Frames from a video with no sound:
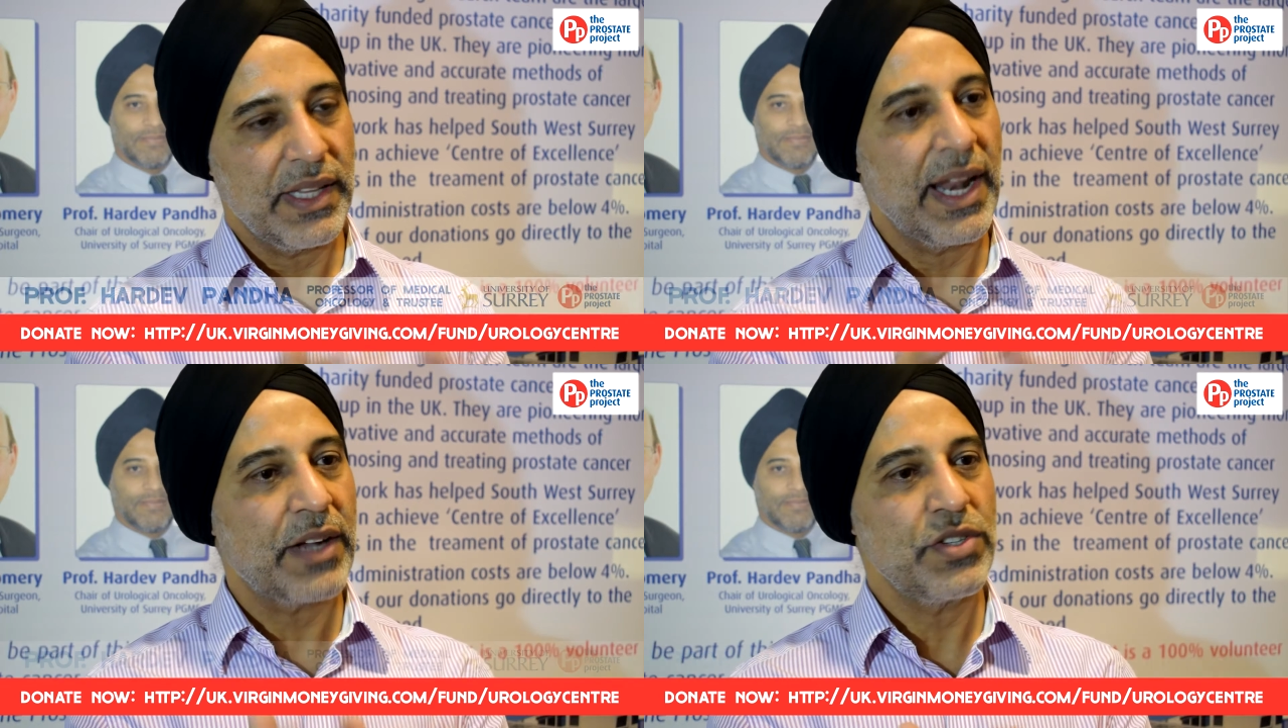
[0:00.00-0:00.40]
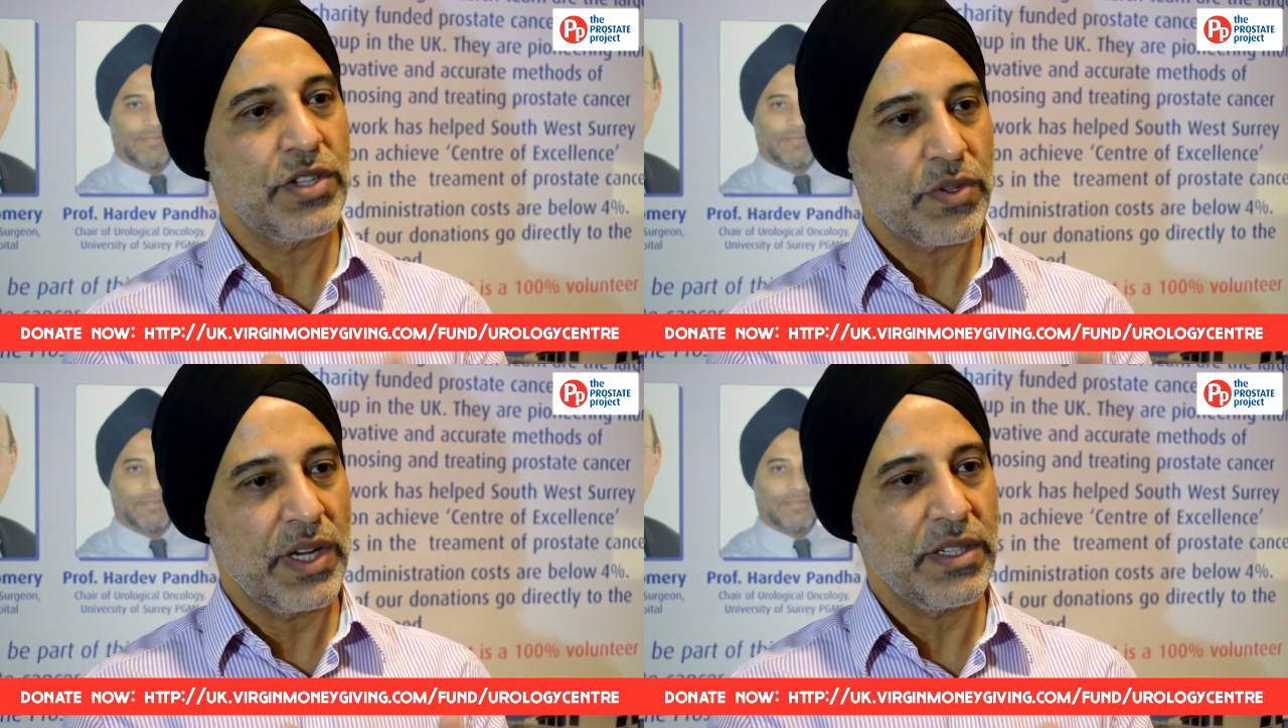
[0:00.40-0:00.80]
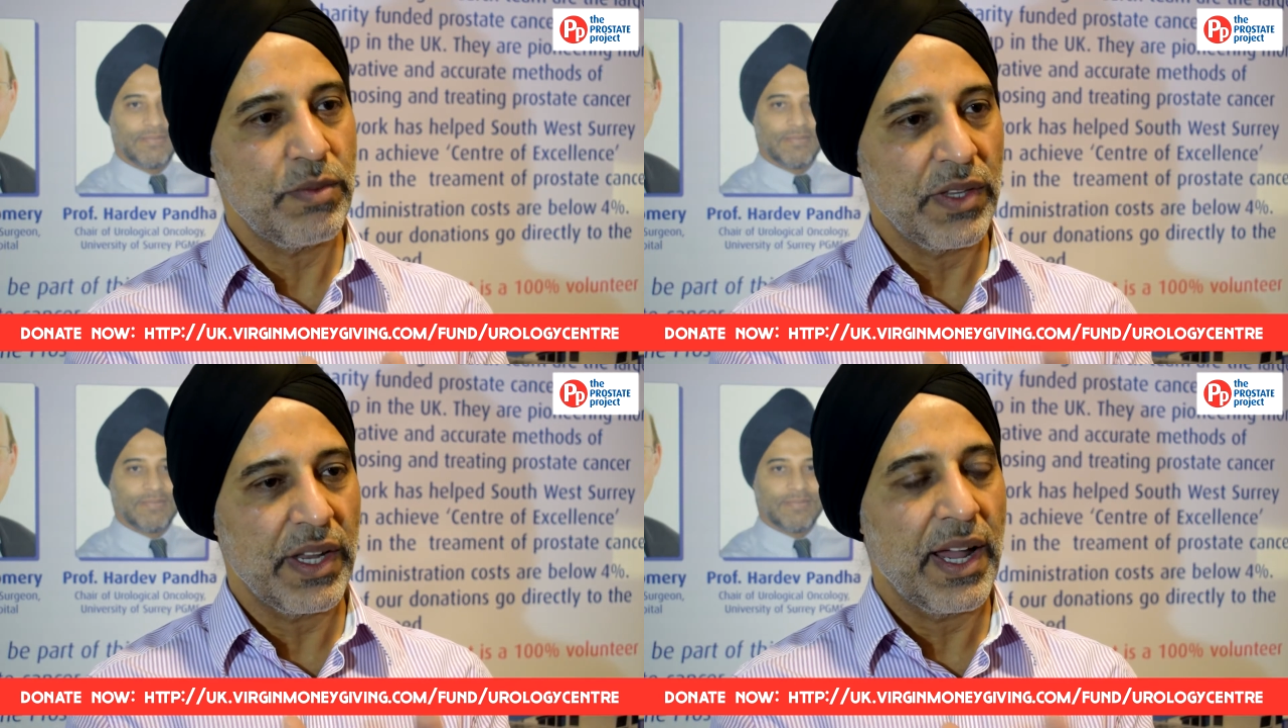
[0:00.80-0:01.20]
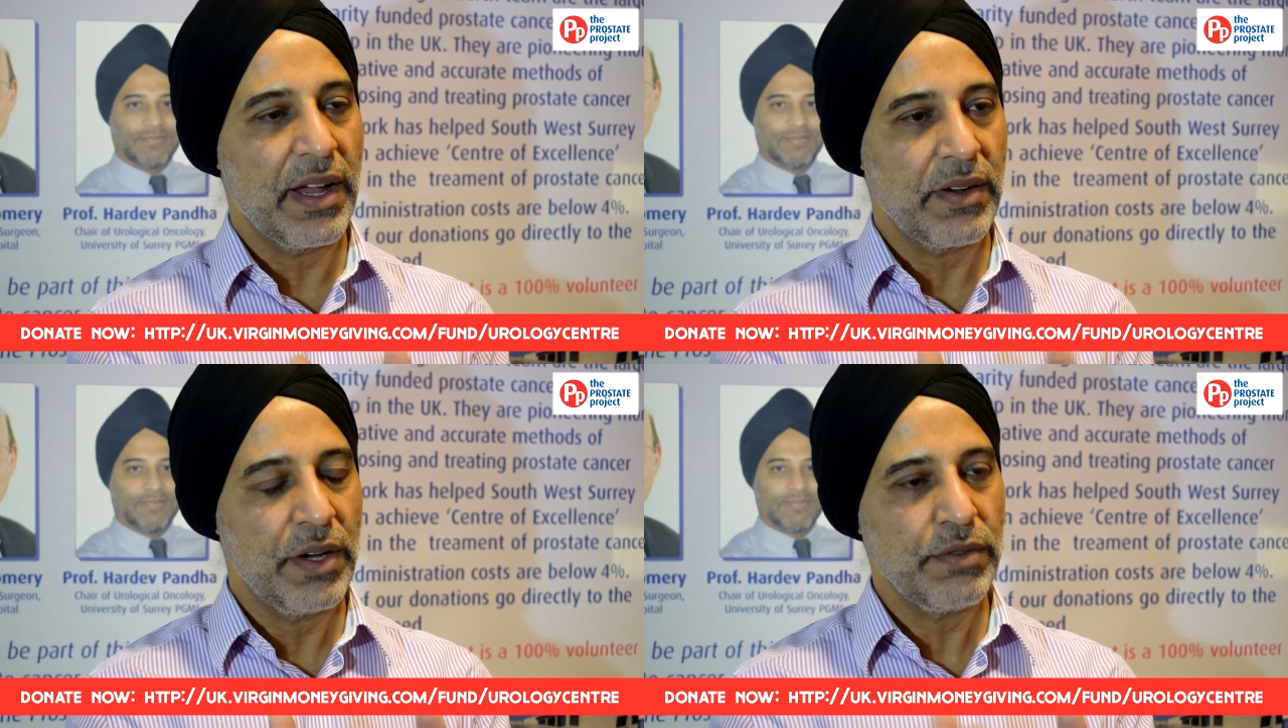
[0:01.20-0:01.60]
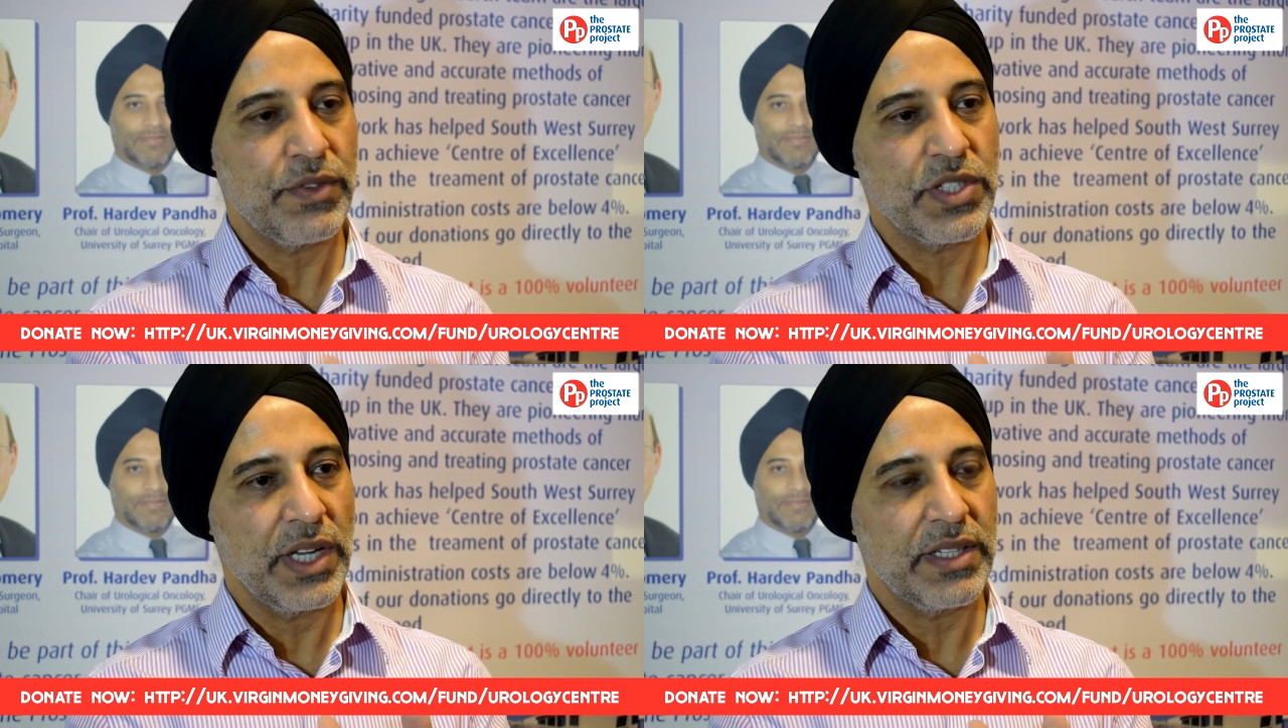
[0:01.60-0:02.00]
and then actually treated within our
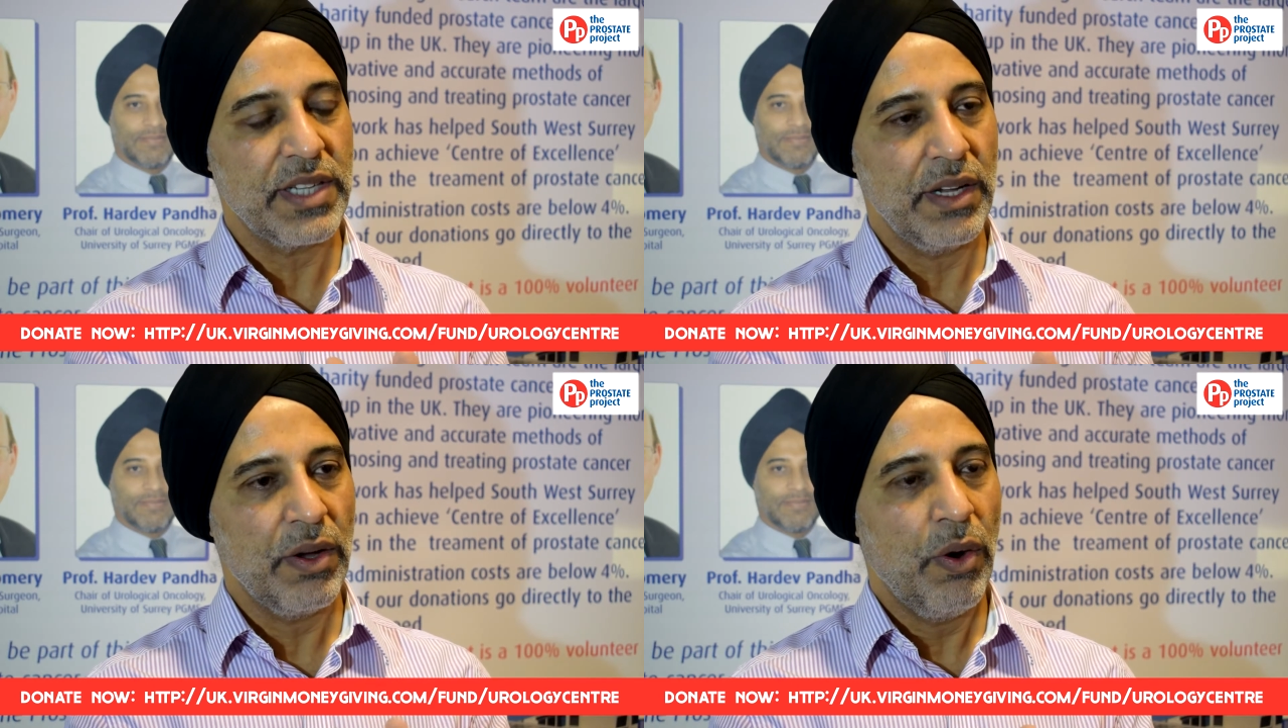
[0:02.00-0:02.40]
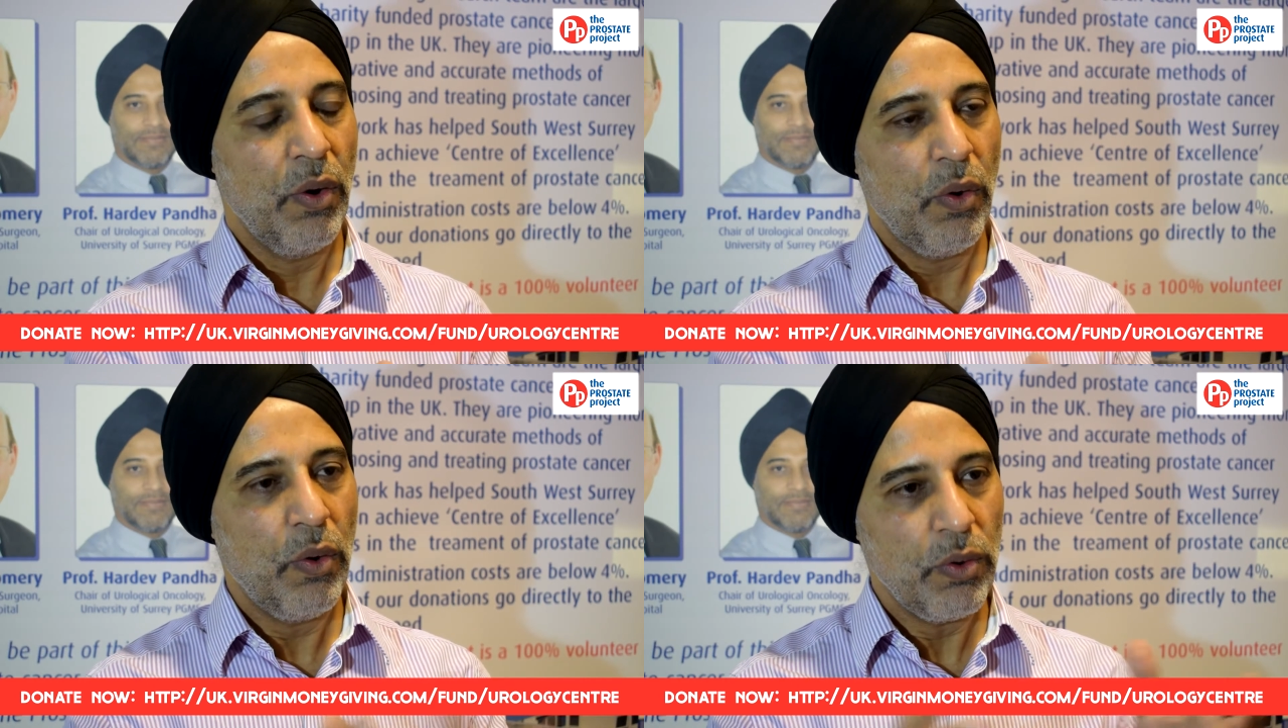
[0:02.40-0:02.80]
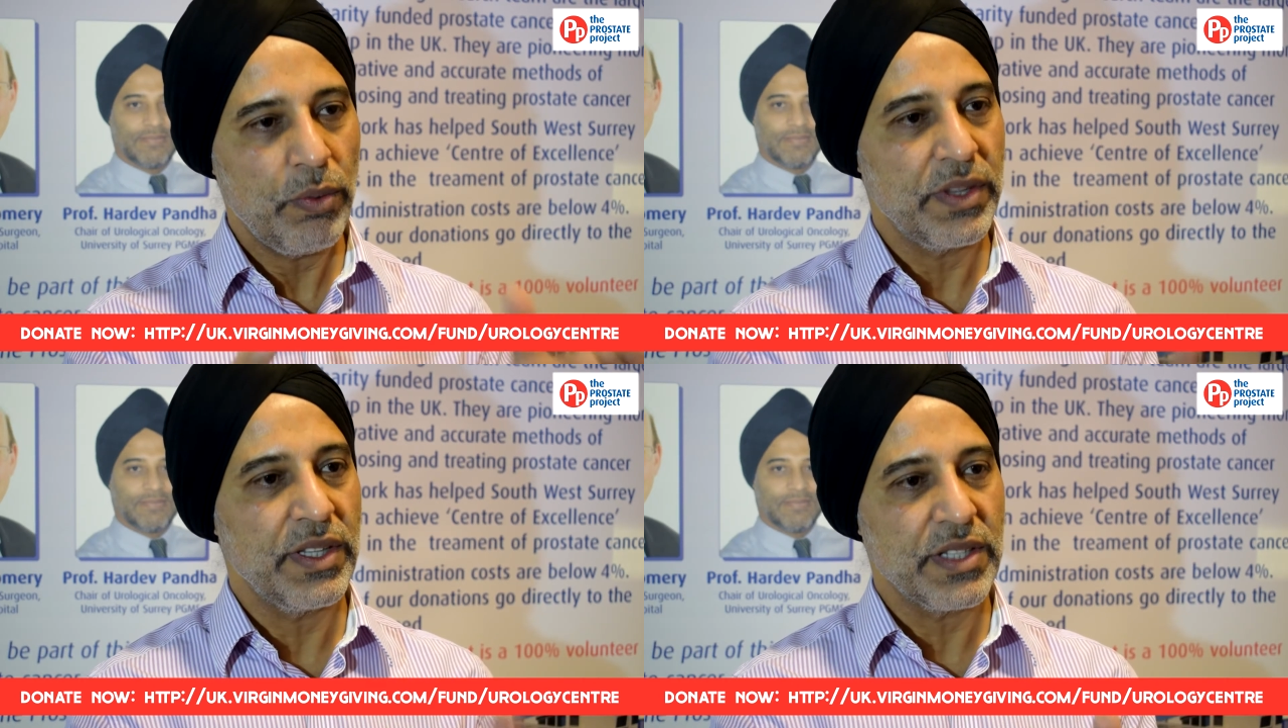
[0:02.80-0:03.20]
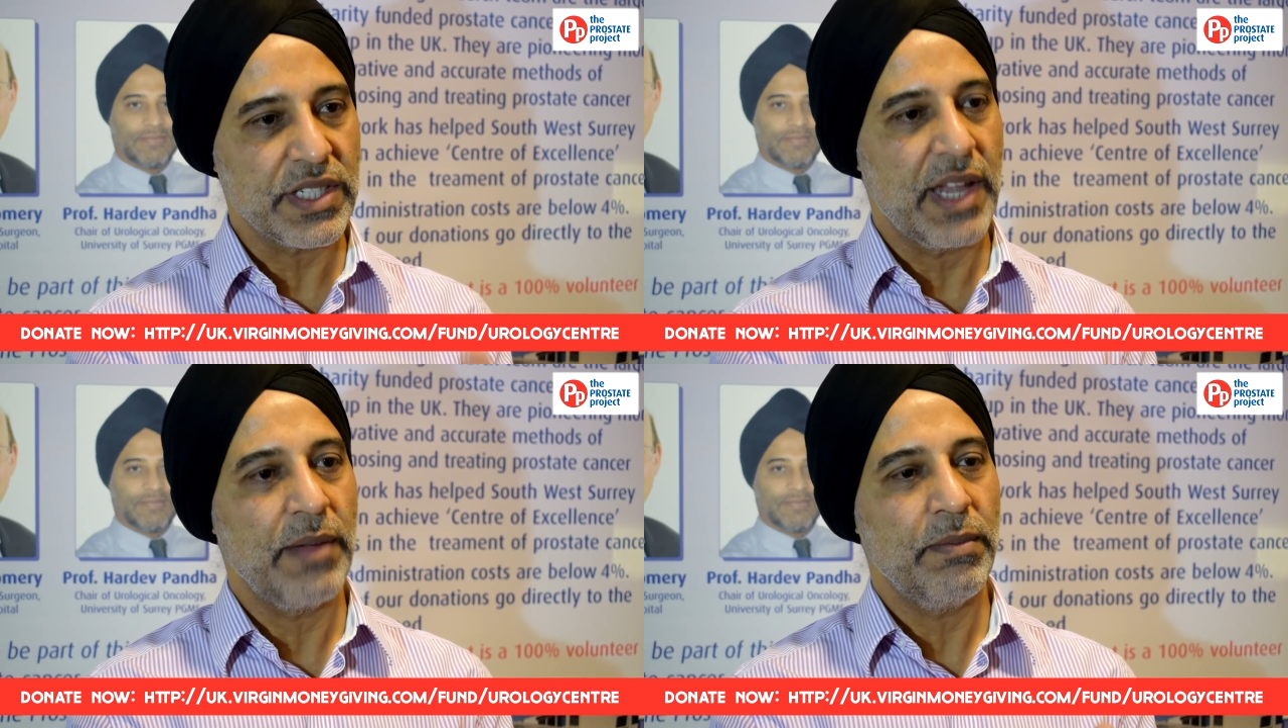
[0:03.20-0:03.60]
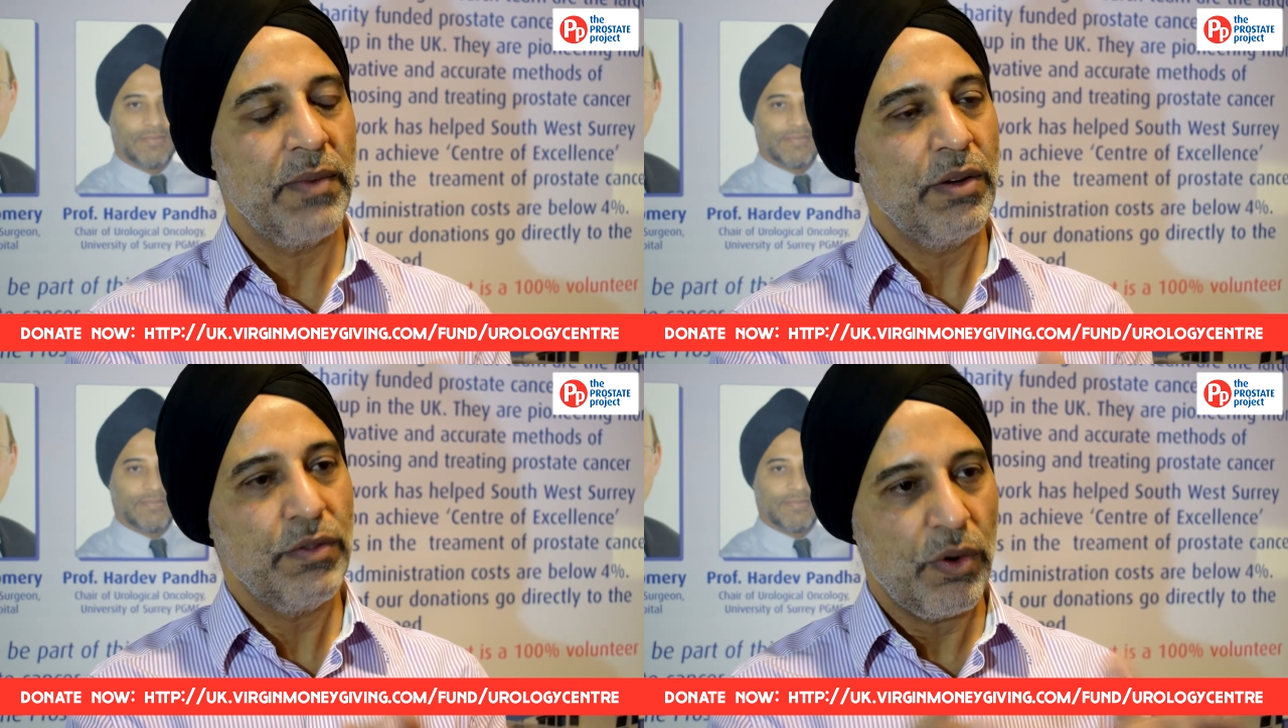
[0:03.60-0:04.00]
own facility, all within the
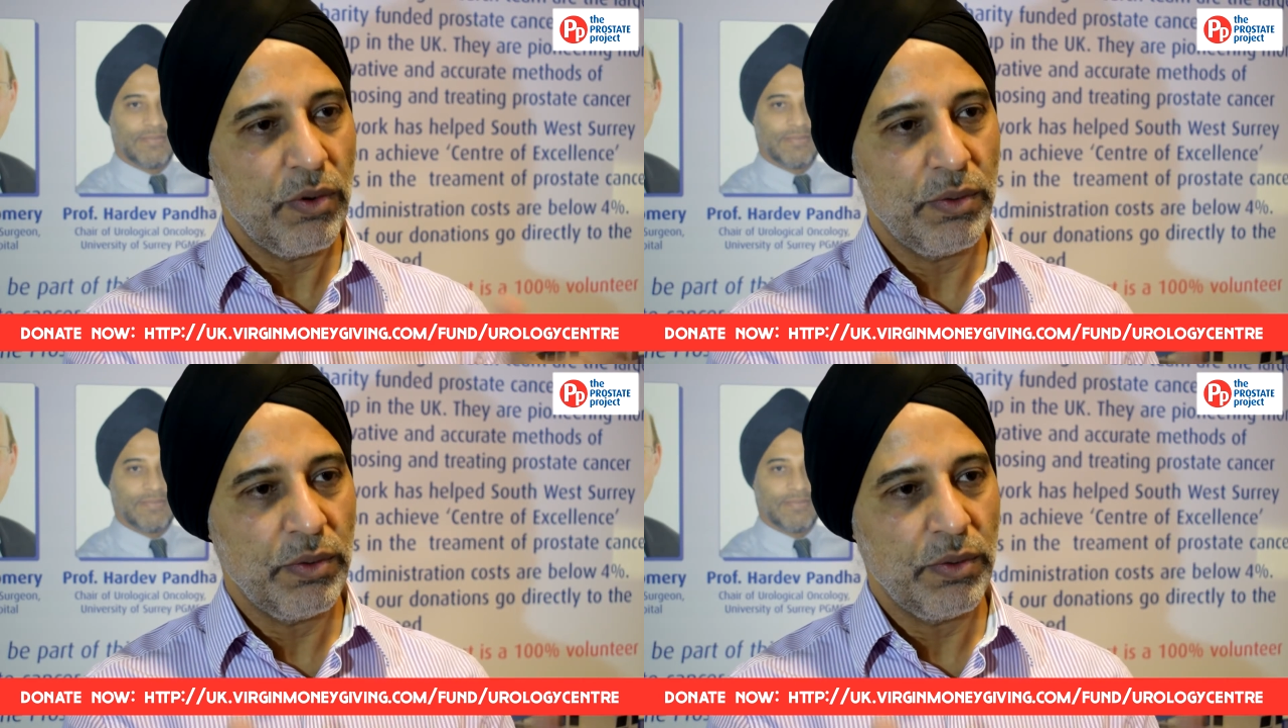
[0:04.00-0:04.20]
same four